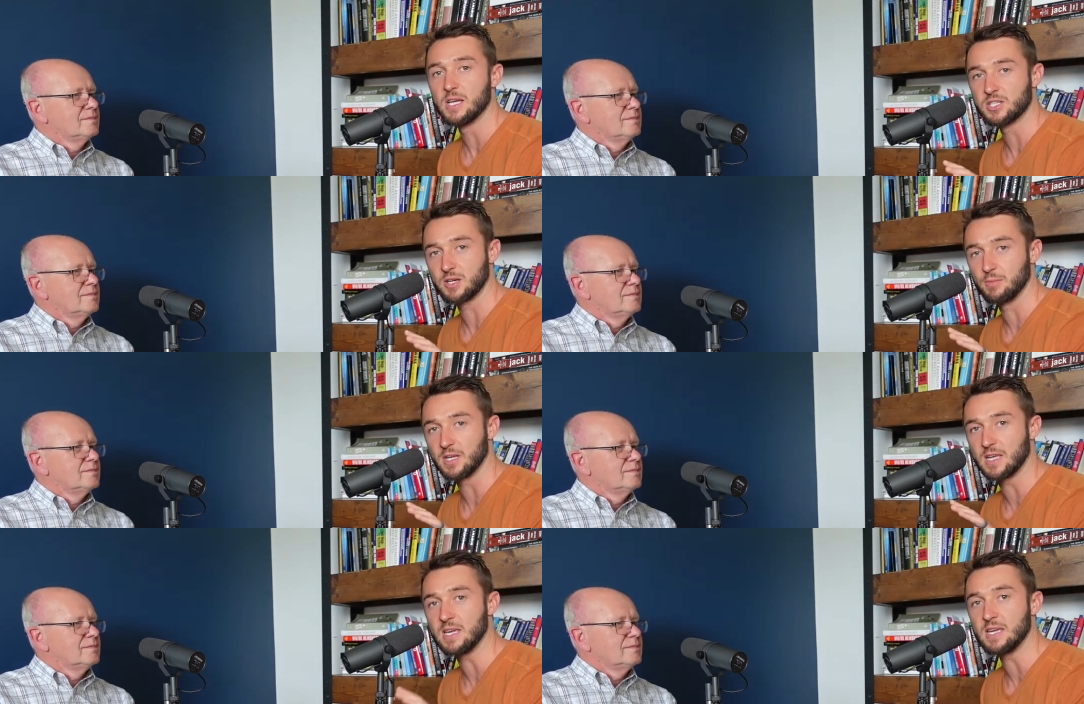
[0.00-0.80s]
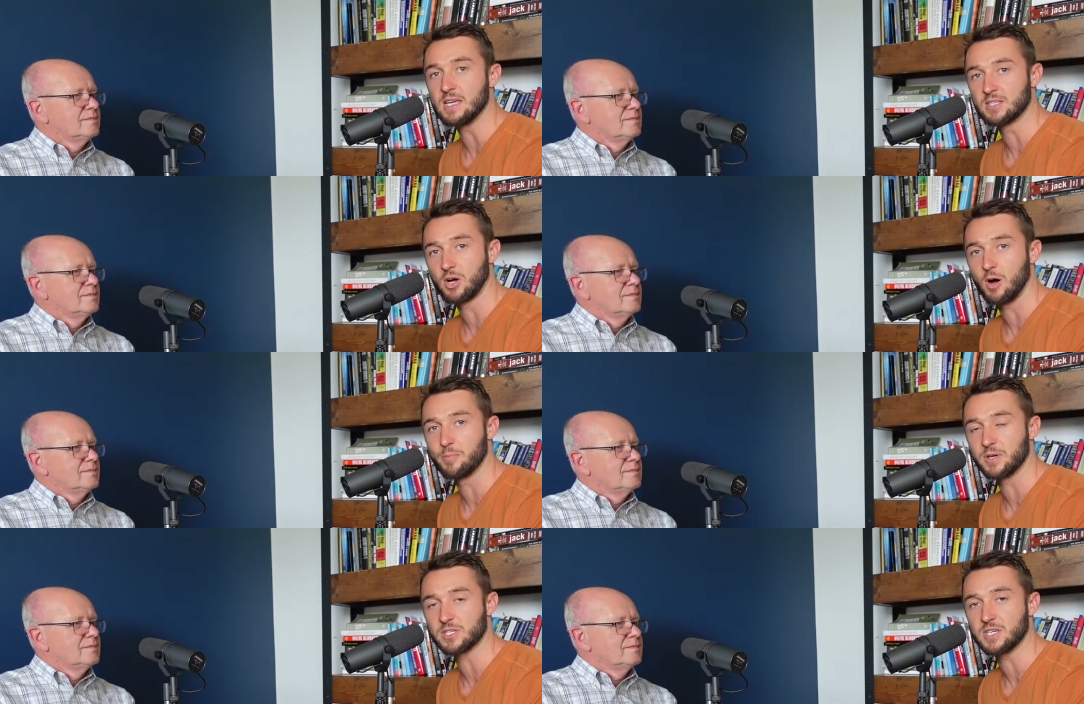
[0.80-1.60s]
Speaker 1: some of the key
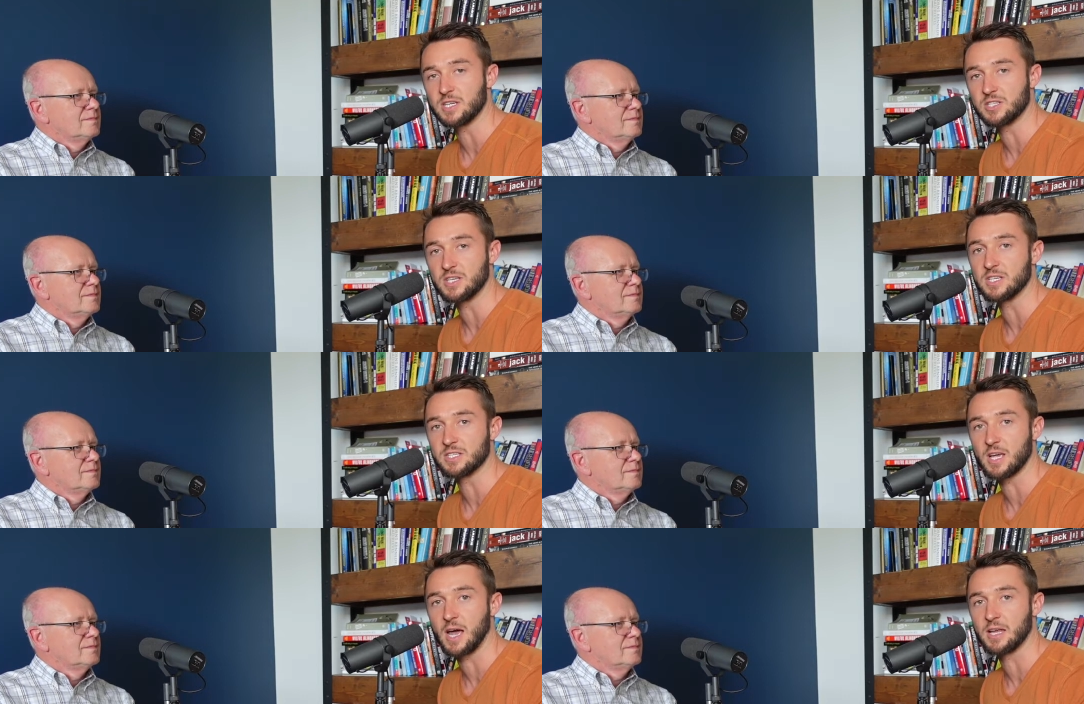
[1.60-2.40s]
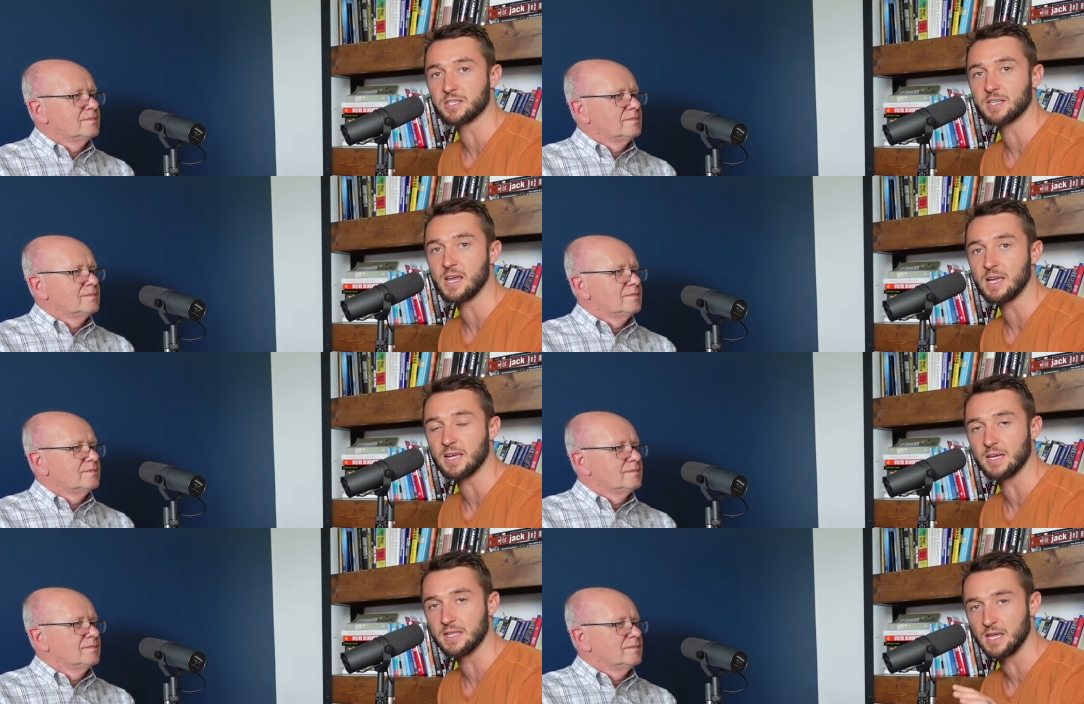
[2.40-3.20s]
topics he sees at
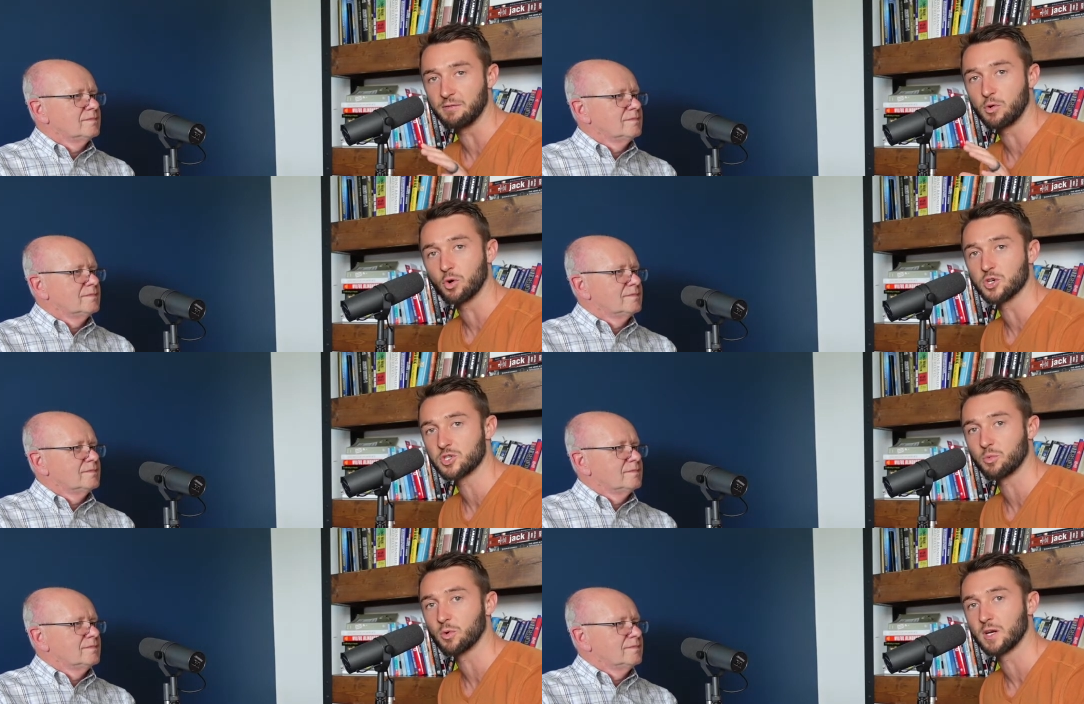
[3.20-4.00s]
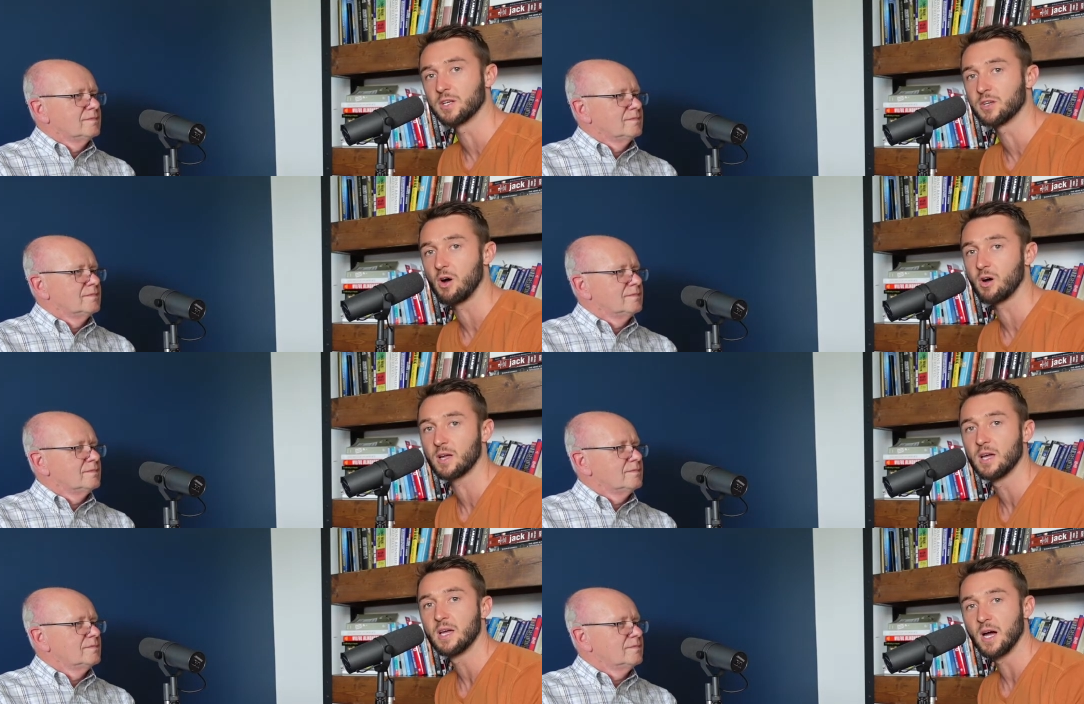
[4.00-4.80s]
stake, and then, of course, we're going to
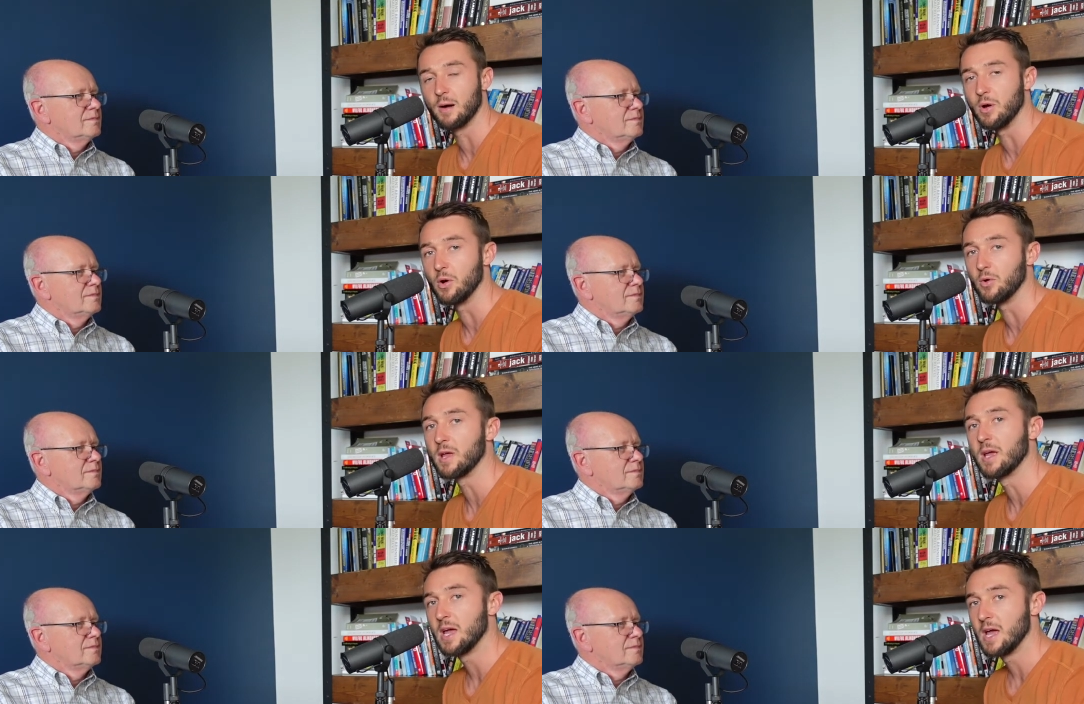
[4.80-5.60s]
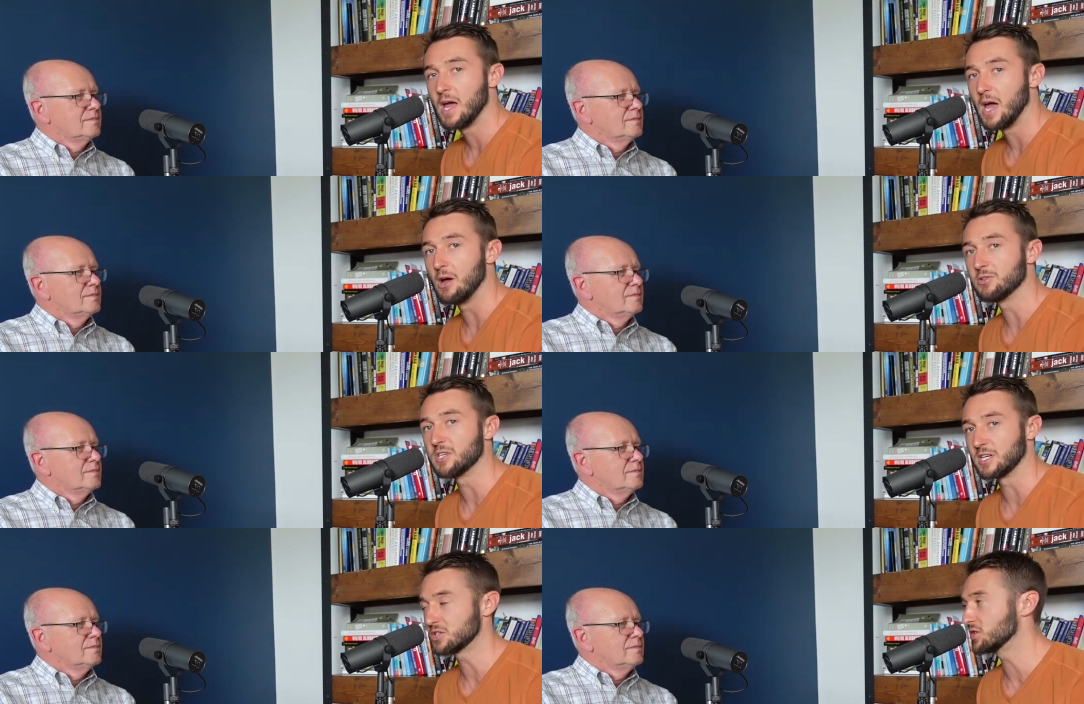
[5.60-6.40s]
talk about
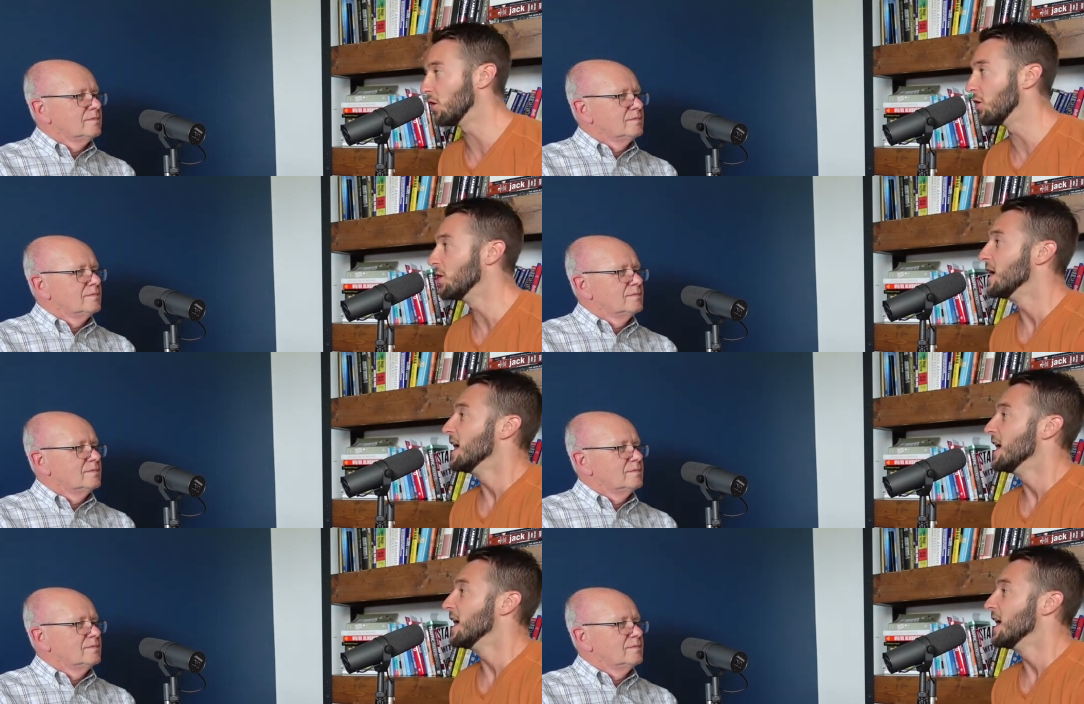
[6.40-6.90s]
housing. So,